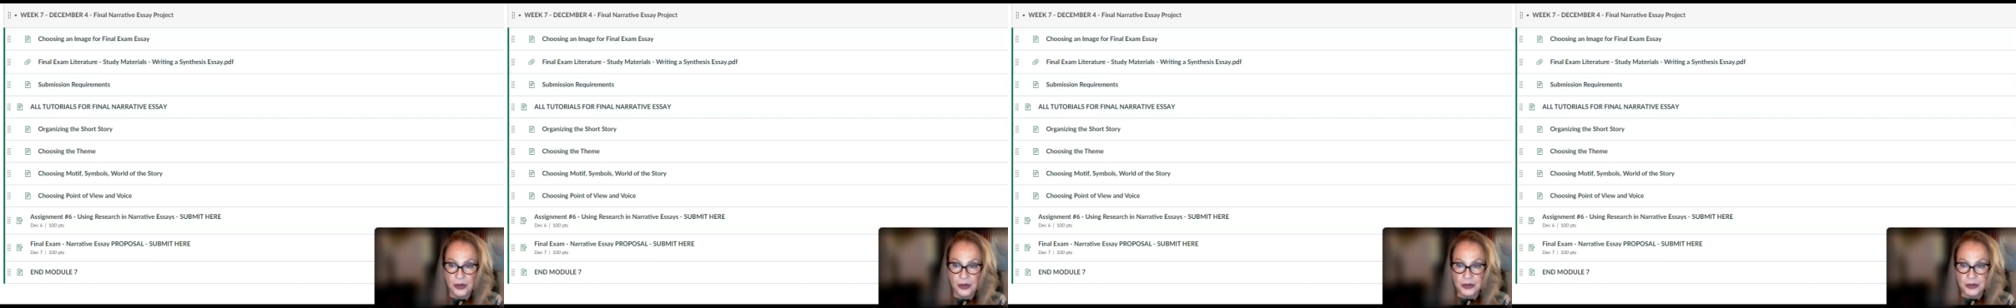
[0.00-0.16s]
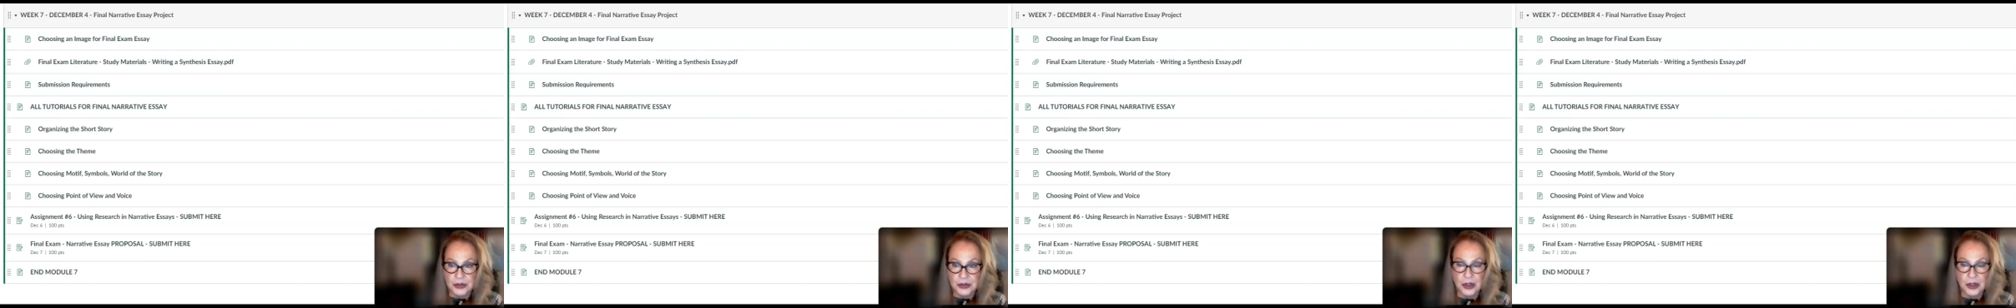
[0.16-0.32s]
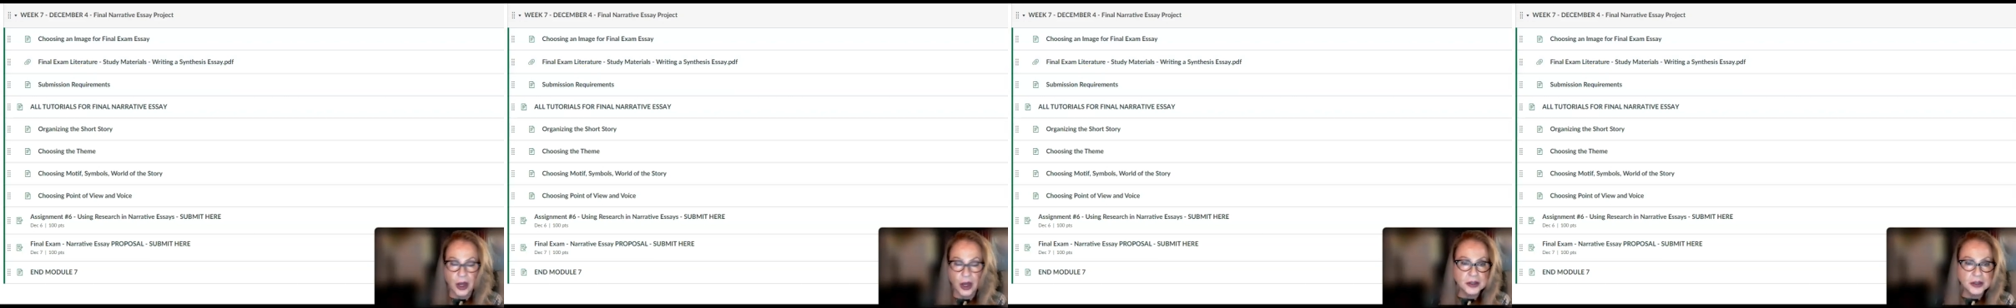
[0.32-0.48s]

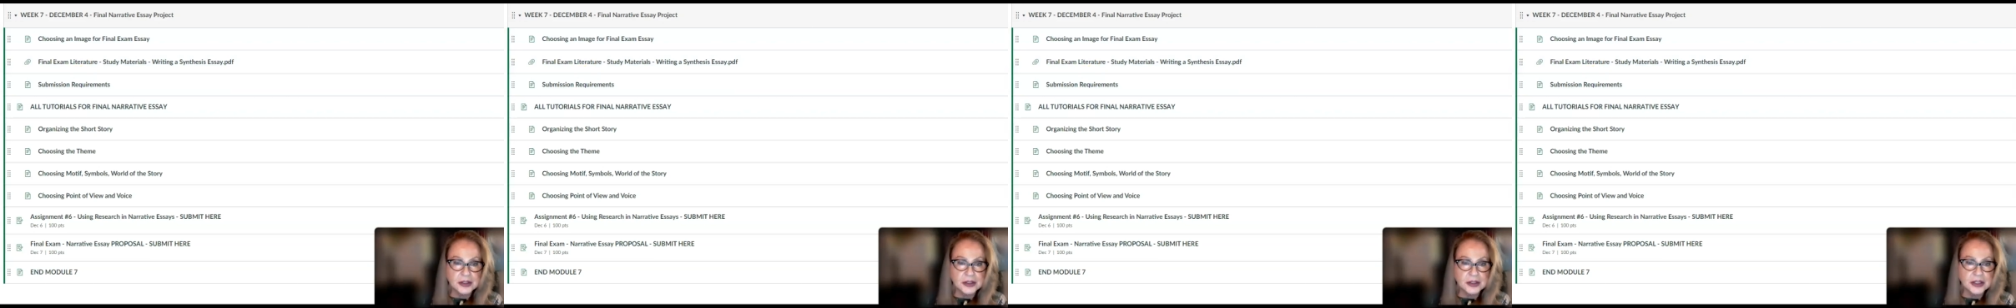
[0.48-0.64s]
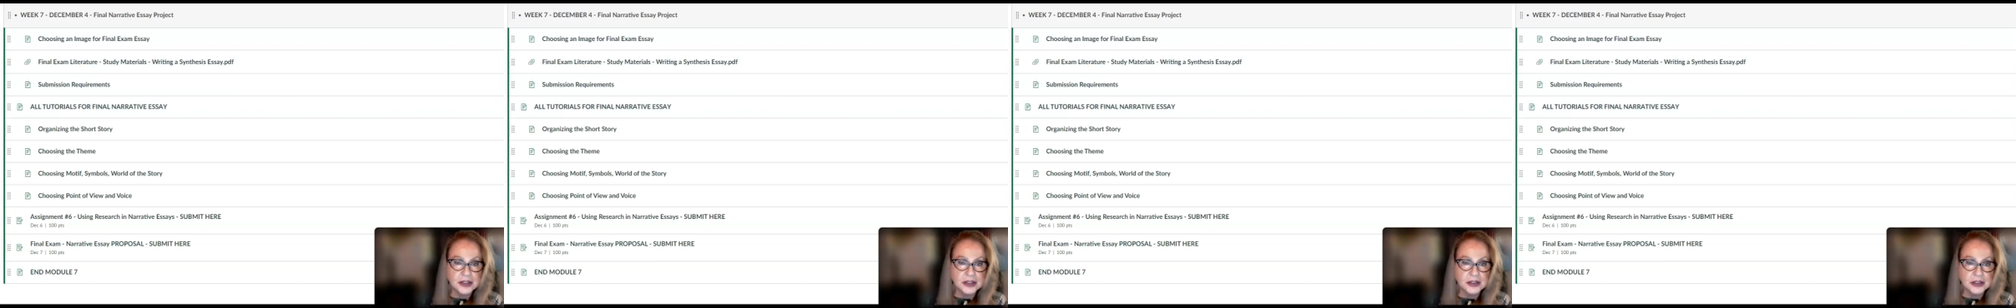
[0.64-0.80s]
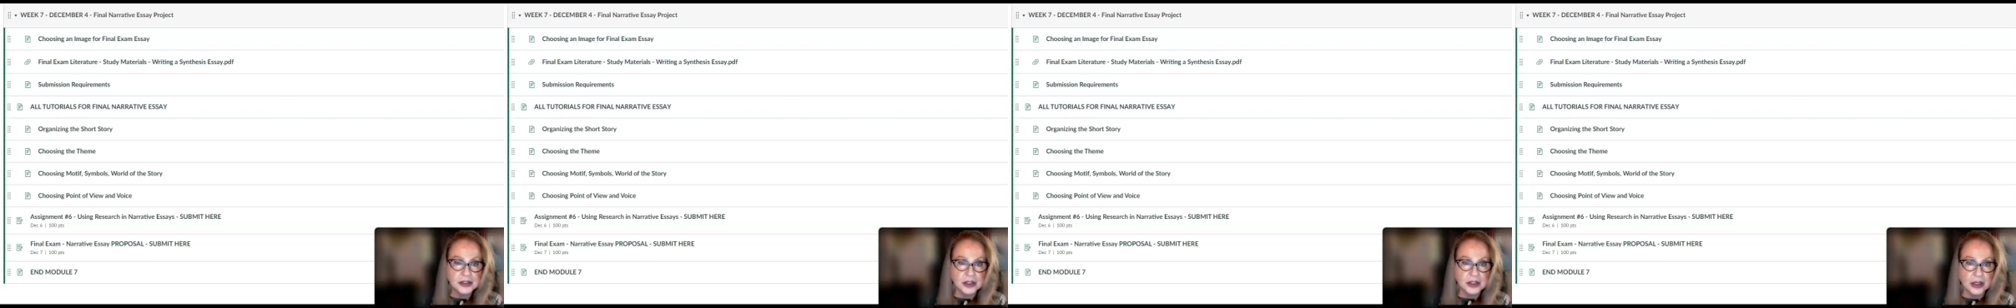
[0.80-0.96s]
There's
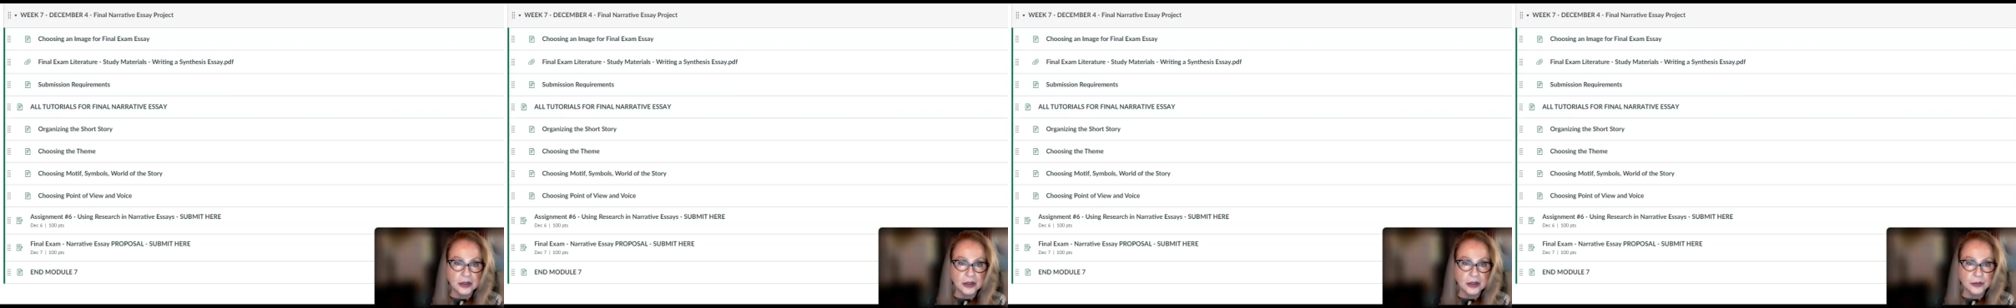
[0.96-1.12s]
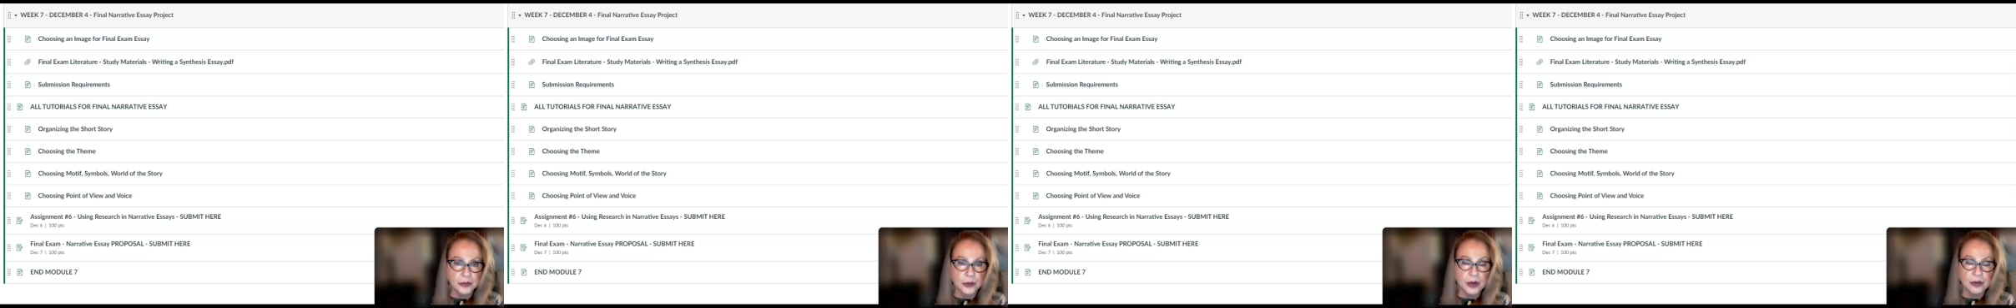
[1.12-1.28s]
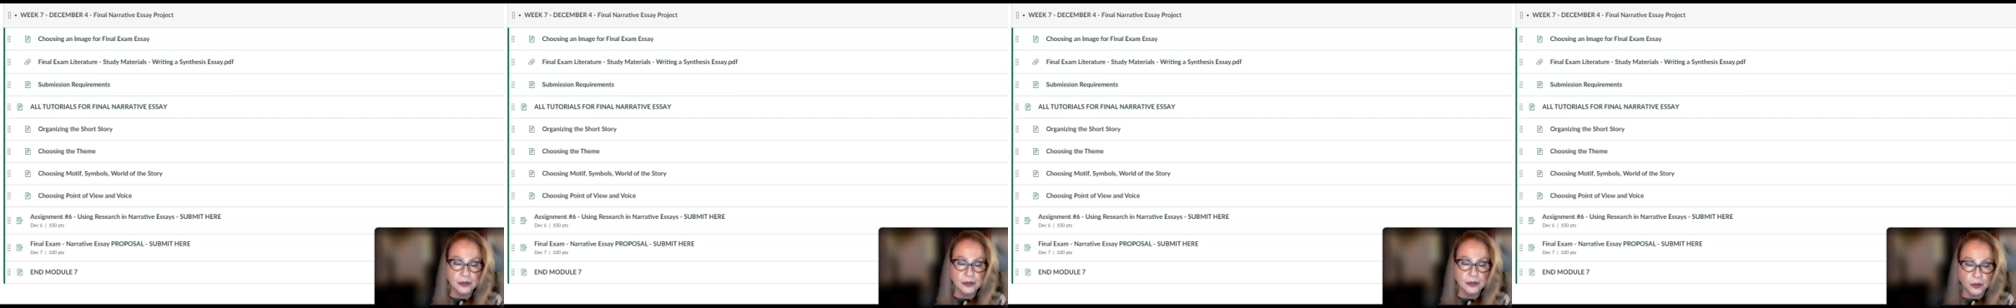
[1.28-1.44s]
content
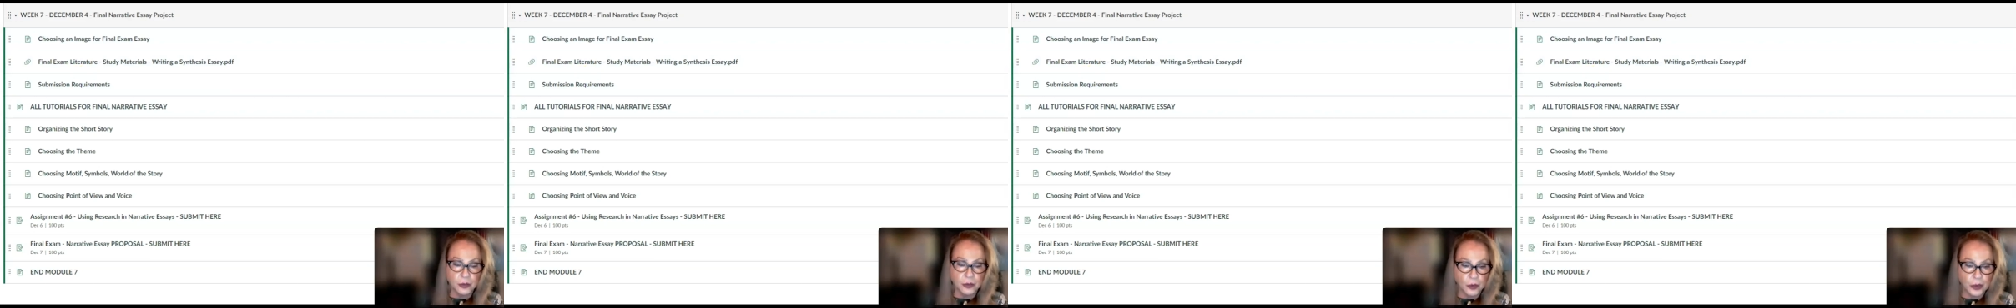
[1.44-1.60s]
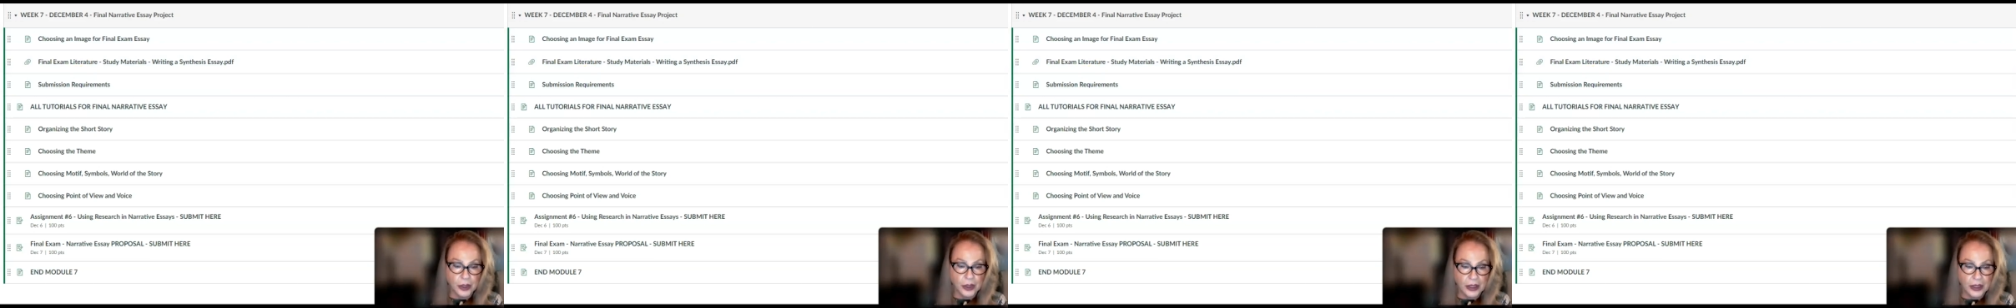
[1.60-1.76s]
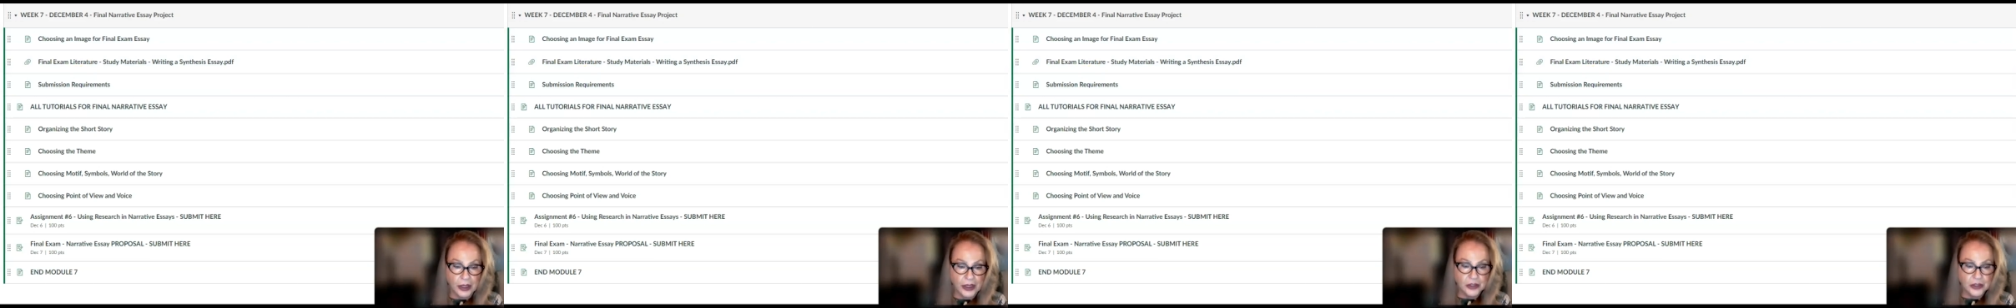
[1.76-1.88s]
delivery for